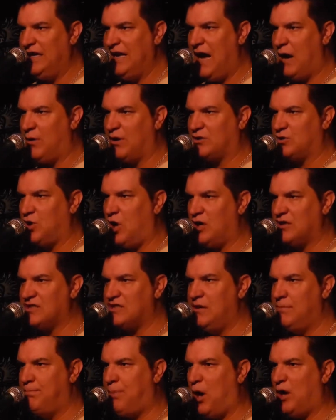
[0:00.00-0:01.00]
now
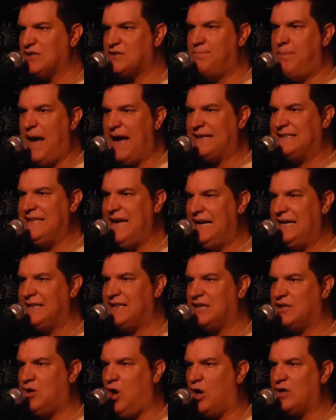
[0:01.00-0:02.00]
across and boss backdated
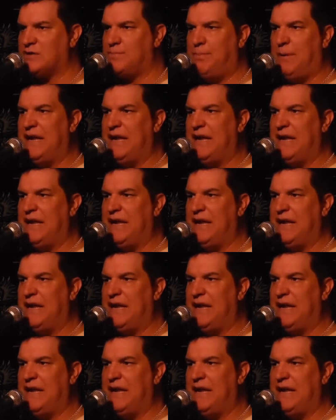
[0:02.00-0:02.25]
the cost,